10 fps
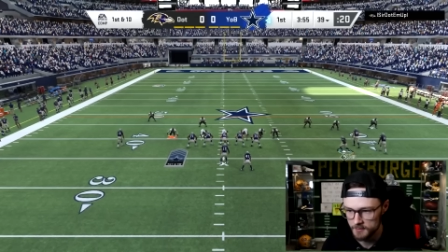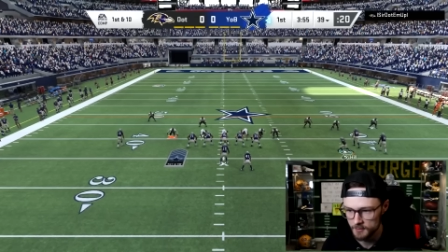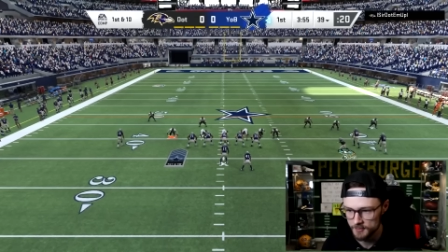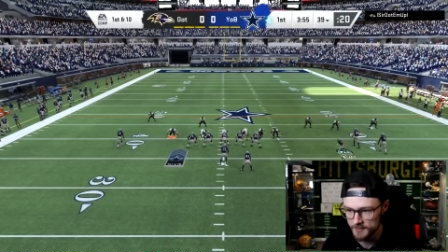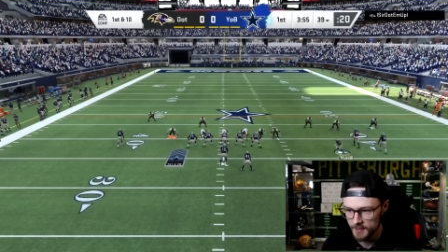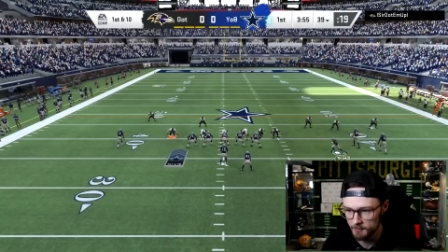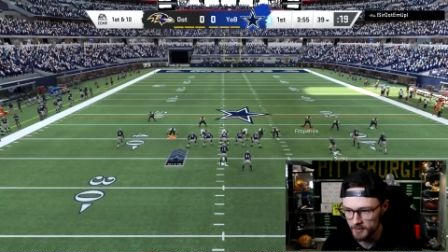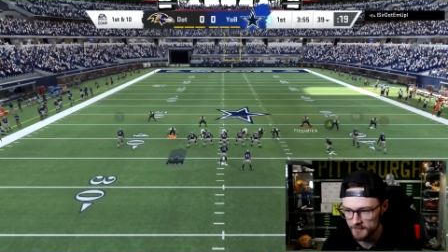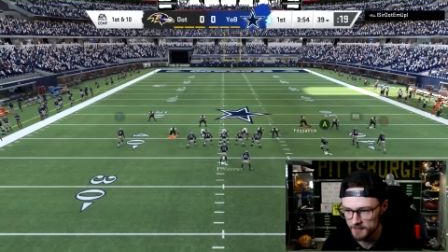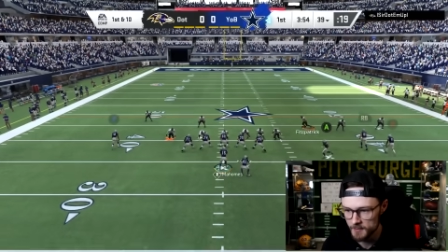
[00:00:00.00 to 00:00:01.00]
This looks like a
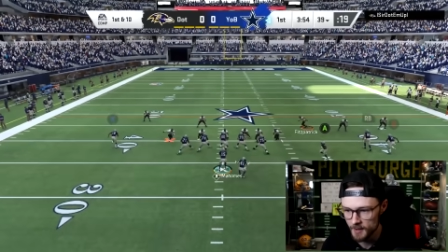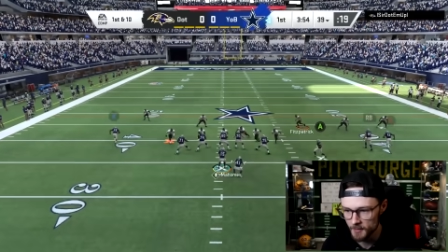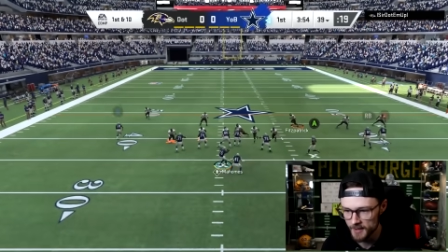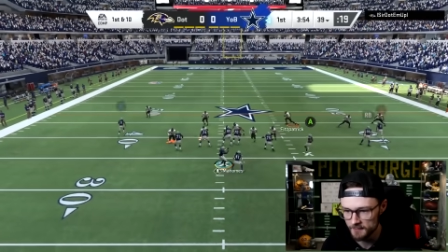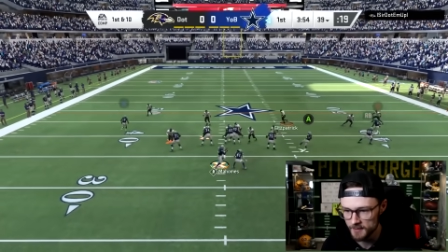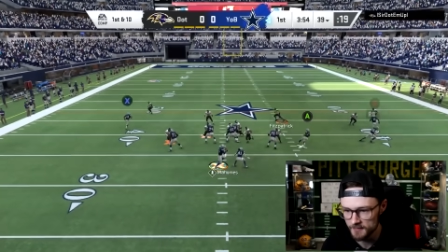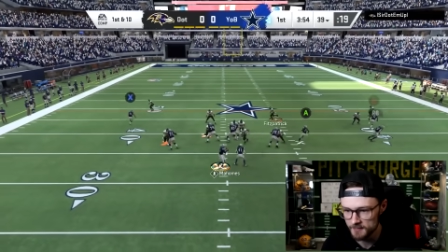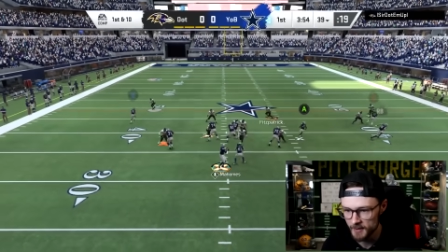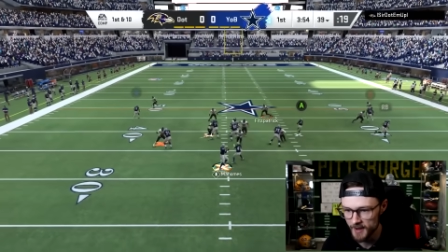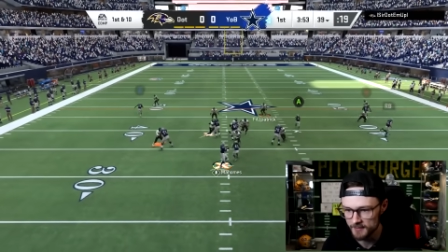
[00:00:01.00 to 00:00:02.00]
blitz to me. I might have to get
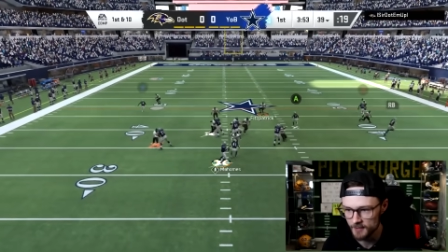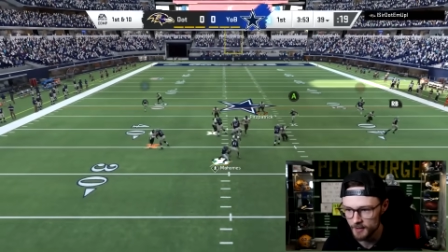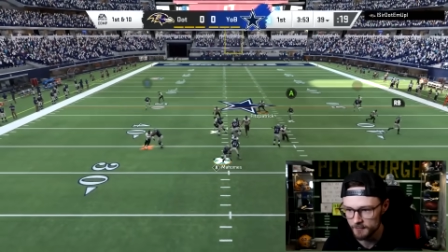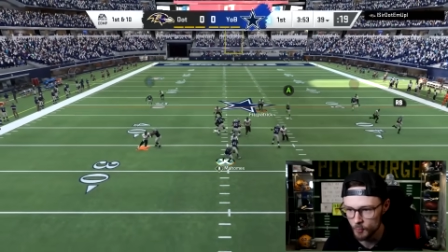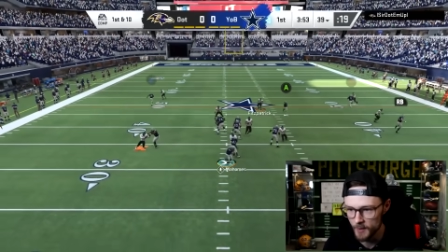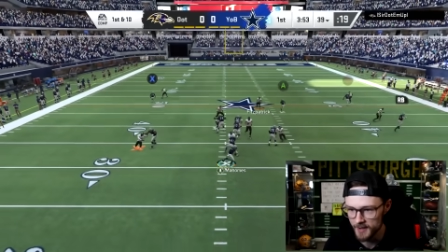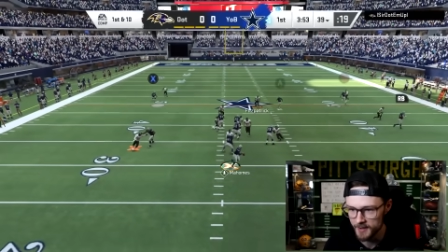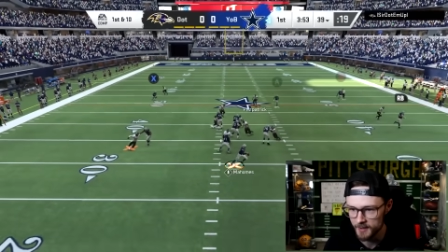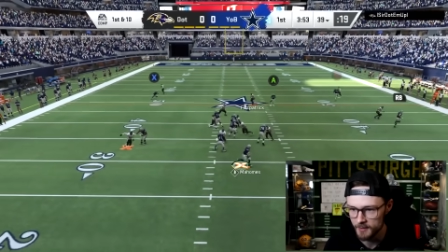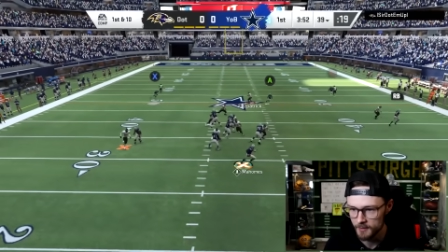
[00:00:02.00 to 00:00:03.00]
this pass off quick.
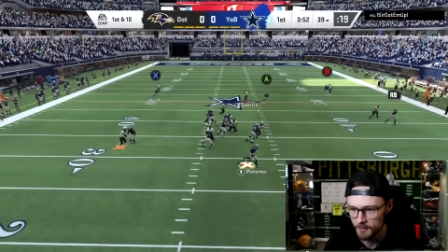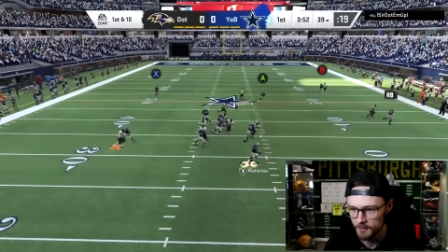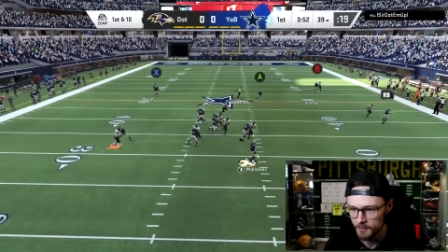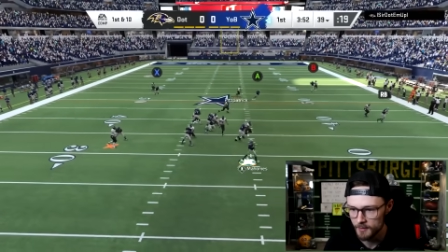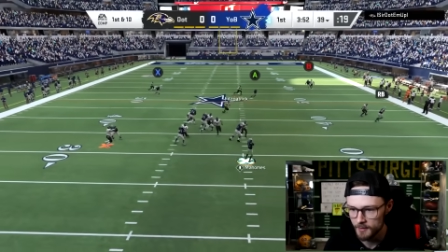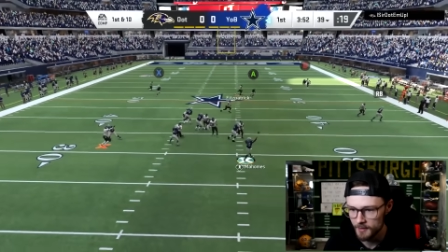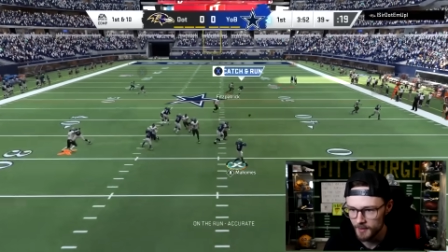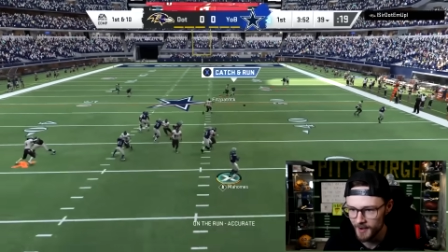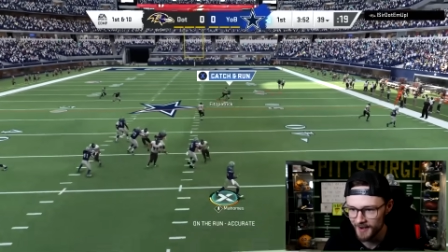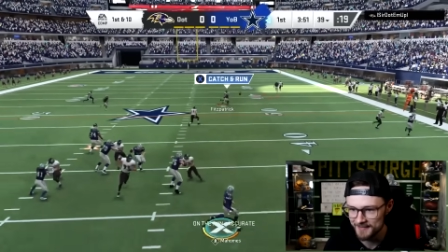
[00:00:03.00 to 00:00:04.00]

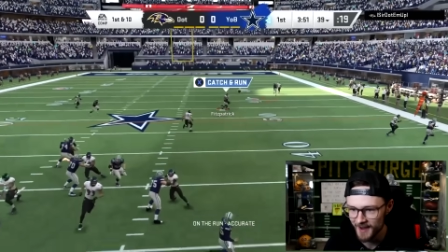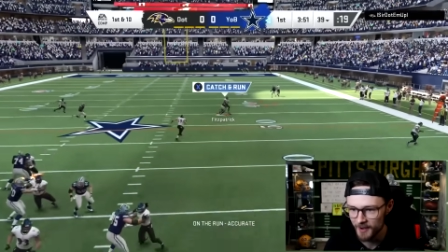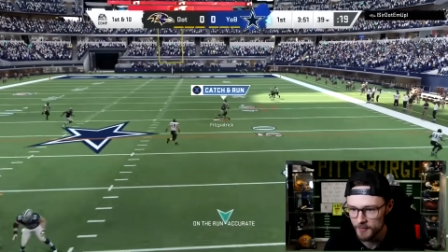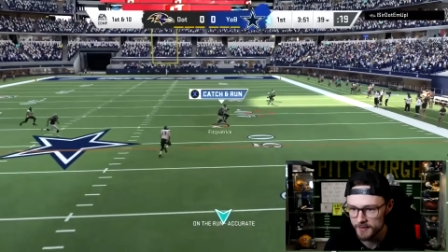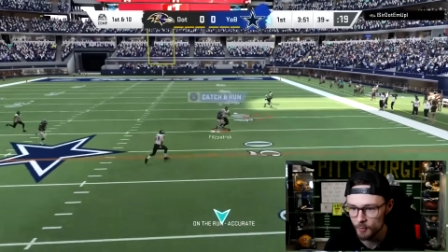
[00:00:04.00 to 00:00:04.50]
All right, Tyreek